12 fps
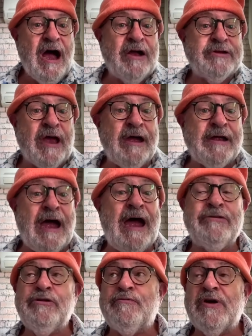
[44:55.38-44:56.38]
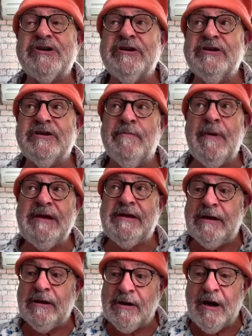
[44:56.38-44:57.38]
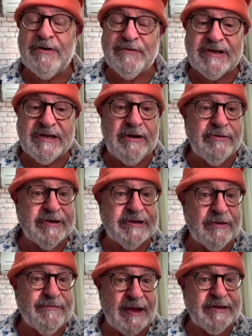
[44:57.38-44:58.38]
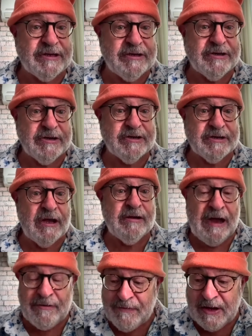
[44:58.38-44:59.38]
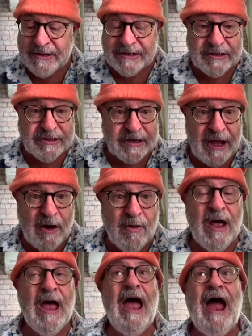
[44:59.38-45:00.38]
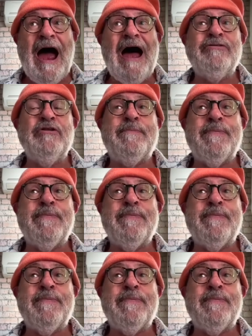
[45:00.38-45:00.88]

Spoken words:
And the Russians are making kind of serious advances now. And the